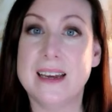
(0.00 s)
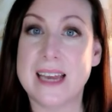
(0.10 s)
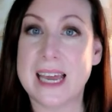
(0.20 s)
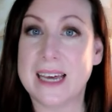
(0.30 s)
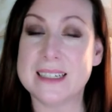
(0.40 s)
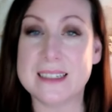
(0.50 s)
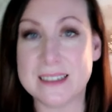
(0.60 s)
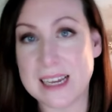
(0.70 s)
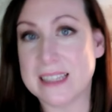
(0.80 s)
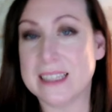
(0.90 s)

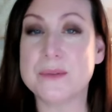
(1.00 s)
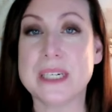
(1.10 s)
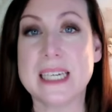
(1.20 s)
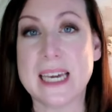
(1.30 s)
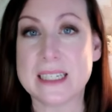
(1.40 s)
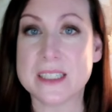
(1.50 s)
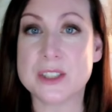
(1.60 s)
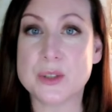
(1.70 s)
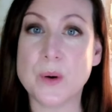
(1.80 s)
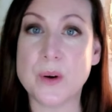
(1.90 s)
and then regain
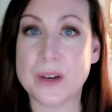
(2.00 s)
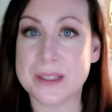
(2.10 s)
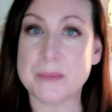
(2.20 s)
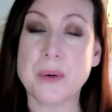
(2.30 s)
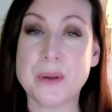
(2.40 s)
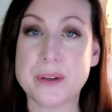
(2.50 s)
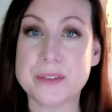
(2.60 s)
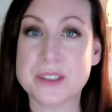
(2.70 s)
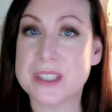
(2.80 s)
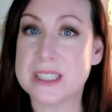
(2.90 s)
control and then pull
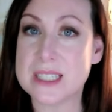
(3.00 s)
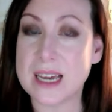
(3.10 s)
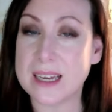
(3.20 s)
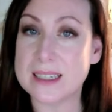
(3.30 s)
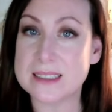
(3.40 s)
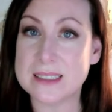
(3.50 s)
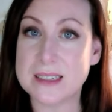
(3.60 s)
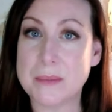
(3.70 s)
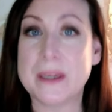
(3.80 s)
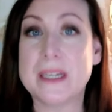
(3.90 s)
over to the side.
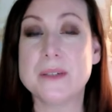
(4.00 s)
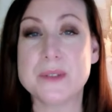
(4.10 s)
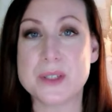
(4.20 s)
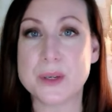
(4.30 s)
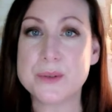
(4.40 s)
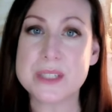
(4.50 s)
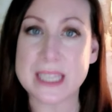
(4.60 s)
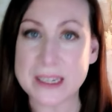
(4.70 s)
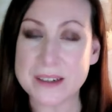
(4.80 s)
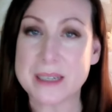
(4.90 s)
But it was so
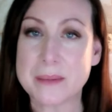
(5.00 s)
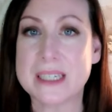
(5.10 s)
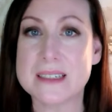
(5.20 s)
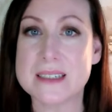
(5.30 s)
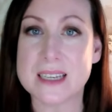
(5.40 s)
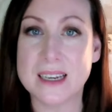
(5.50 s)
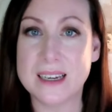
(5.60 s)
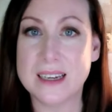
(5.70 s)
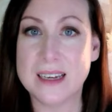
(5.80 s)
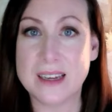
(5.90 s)
scary because,
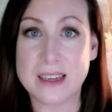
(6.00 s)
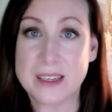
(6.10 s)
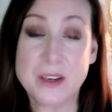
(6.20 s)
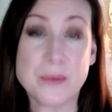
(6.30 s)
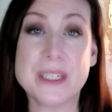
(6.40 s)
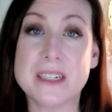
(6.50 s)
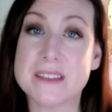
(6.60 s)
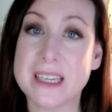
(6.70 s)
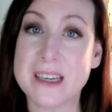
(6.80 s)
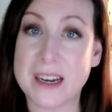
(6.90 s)
you know, we
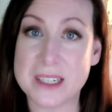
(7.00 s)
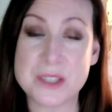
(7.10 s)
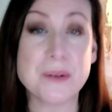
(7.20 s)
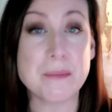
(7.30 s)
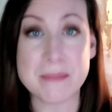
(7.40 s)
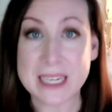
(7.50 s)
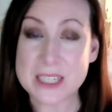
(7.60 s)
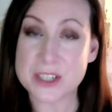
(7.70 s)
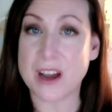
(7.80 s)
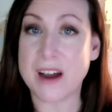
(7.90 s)
nearly got into a
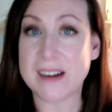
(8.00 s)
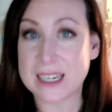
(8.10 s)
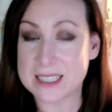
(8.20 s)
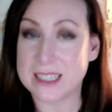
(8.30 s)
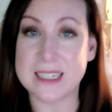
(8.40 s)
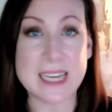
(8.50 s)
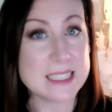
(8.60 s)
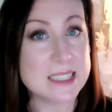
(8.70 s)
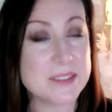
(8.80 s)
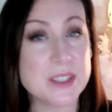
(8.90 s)
major car accident. I
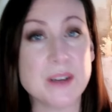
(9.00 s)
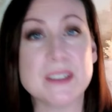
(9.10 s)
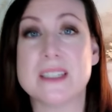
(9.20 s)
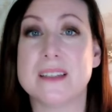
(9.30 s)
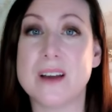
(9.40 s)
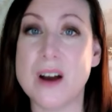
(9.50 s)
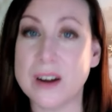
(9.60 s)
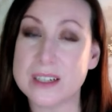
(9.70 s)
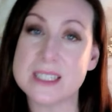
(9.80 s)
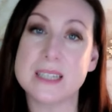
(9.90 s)
hadn't even noticed that the
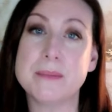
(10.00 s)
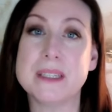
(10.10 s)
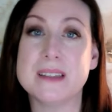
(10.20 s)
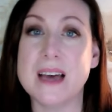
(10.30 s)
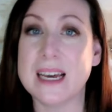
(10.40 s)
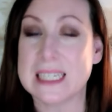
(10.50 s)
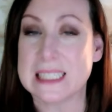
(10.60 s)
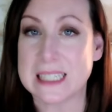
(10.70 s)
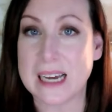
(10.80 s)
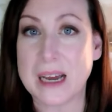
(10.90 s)
cars had been
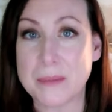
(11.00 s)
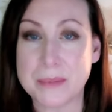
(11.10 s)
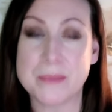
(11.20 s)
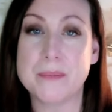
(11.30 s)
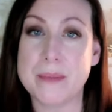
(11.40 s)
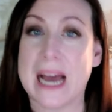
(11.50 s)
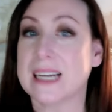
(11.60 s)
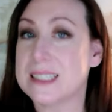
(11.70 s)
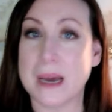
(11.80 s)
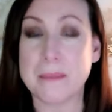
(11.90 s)
lined up,
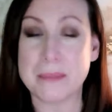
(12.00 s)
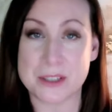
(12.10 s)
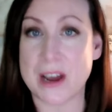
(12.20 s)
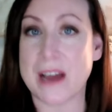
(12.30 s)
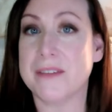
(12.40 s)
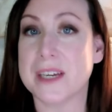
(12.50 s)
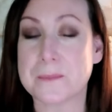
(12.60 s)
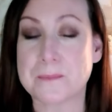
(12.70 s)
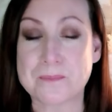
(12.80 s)
backed up in traffic.